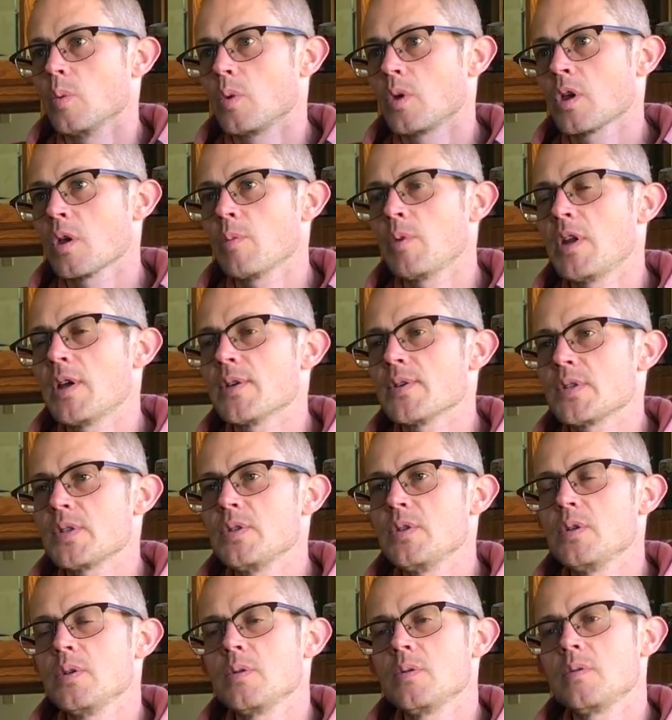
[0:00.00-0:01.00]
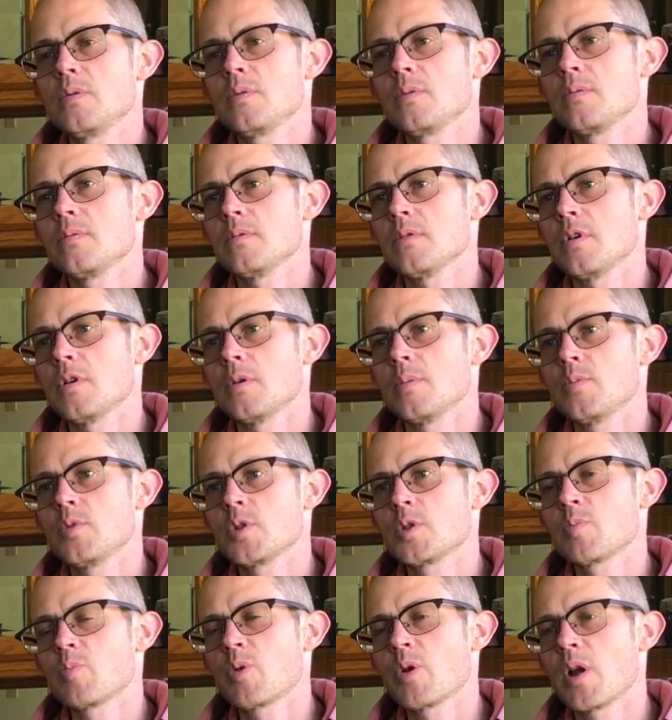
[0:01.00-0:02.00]
Coming out soon,
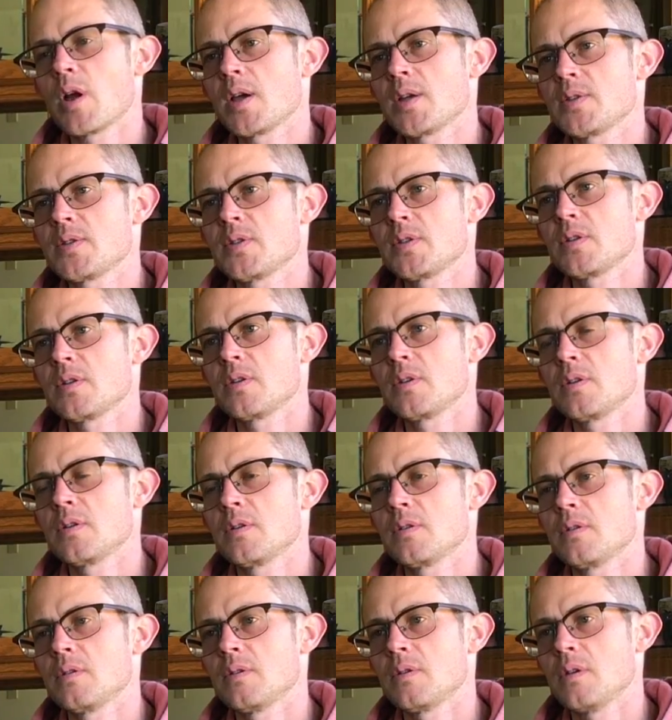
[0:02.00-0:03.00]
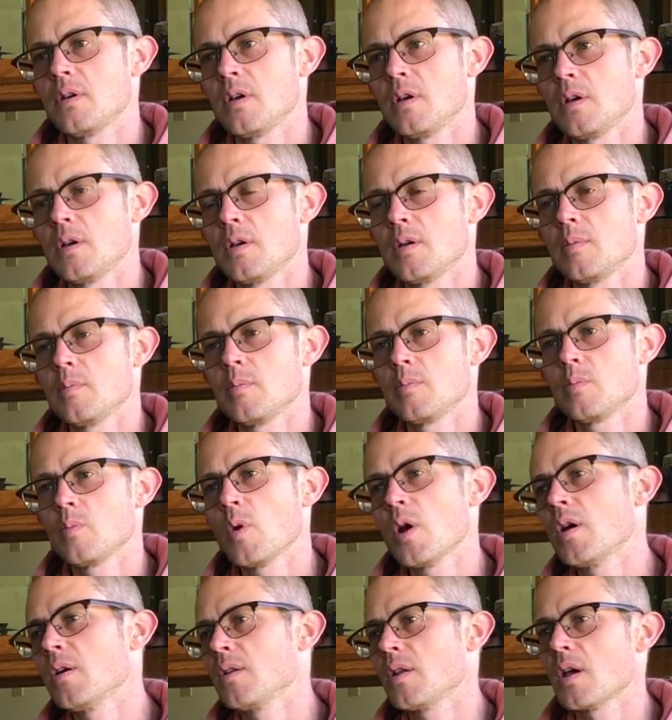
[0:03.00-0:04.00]
just pressed.
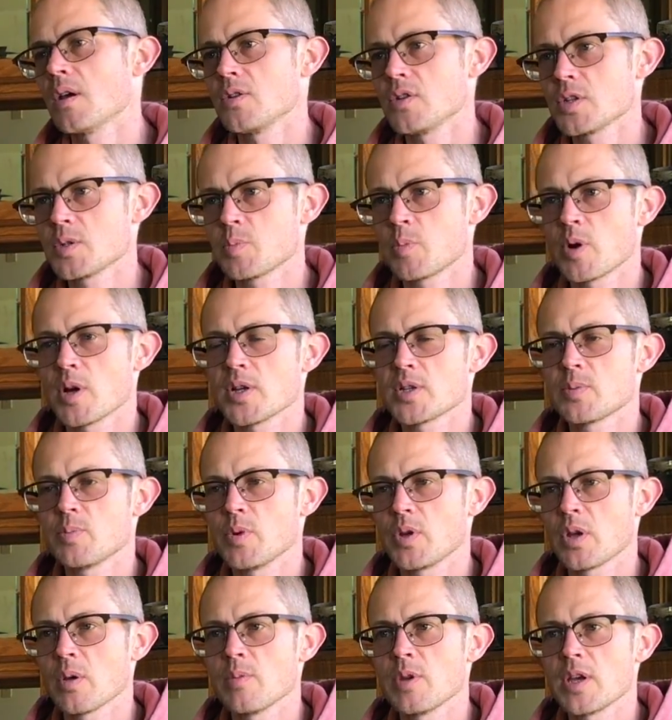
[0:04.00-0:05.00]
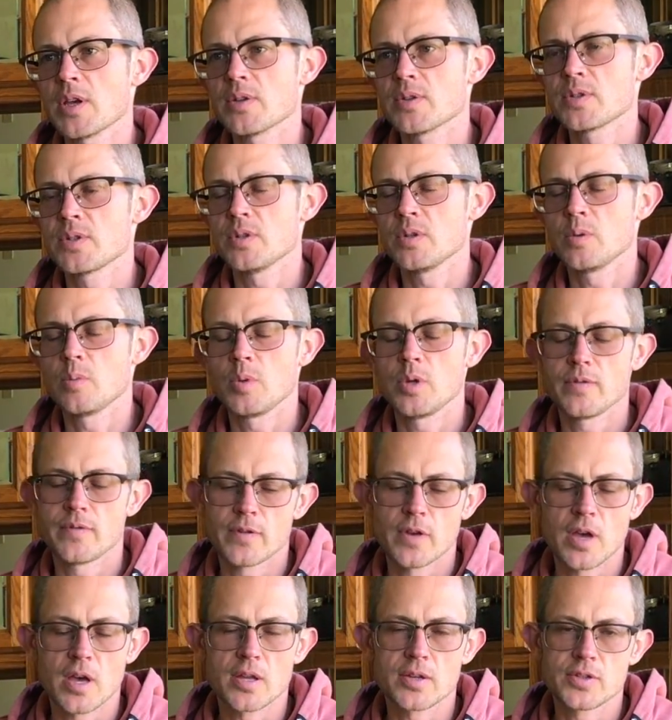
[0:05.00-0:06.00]
Well, not just pressed, but coming out soon. We've
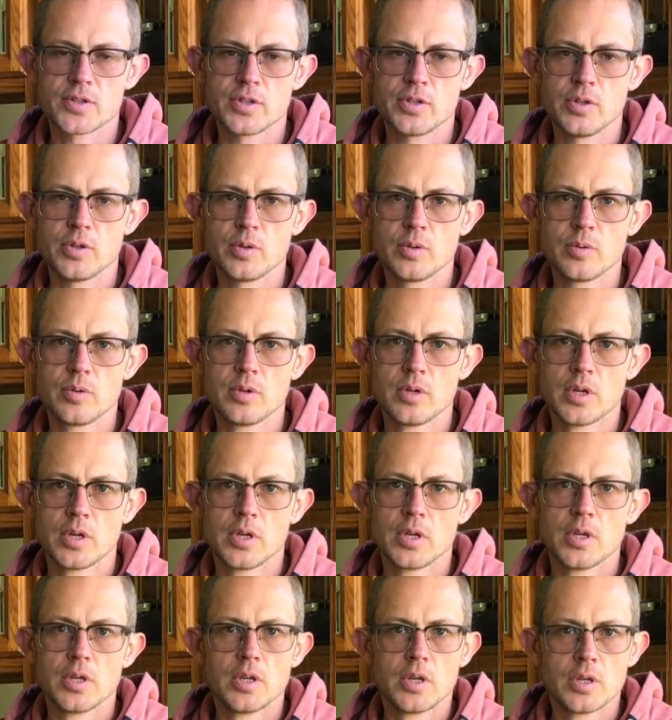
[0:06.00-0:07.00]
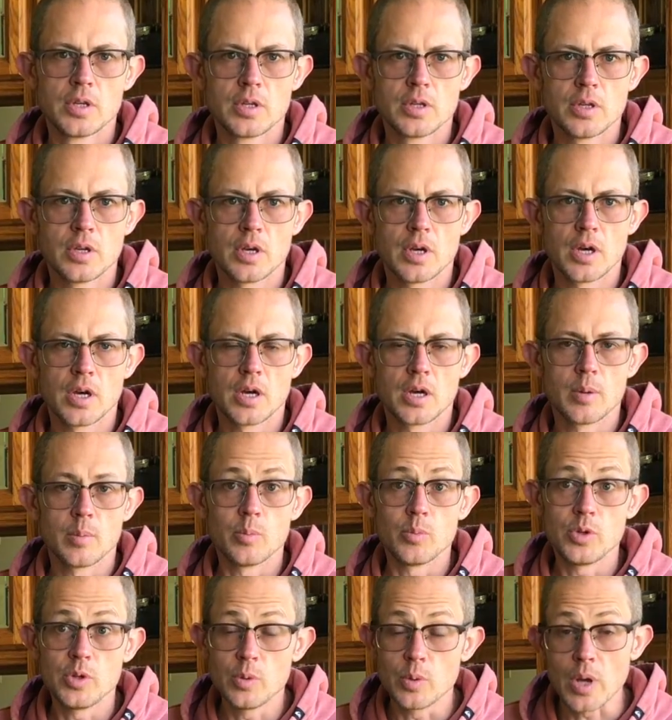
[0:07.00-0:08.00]
got 2
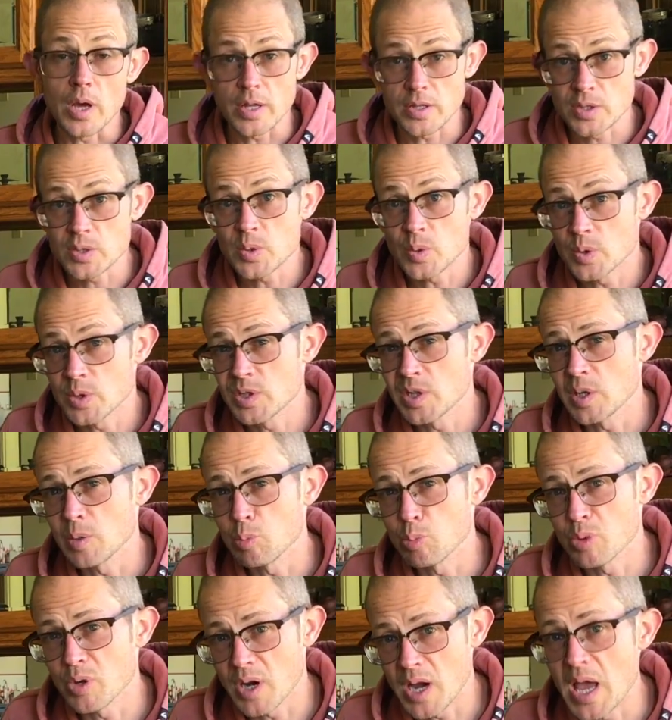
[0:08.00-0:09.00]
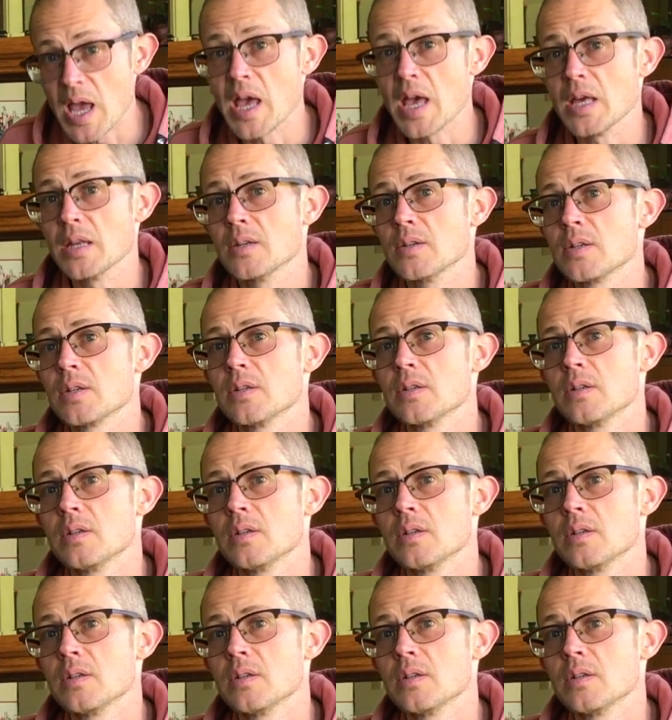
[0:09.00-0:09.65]
Yunnan sourcing brand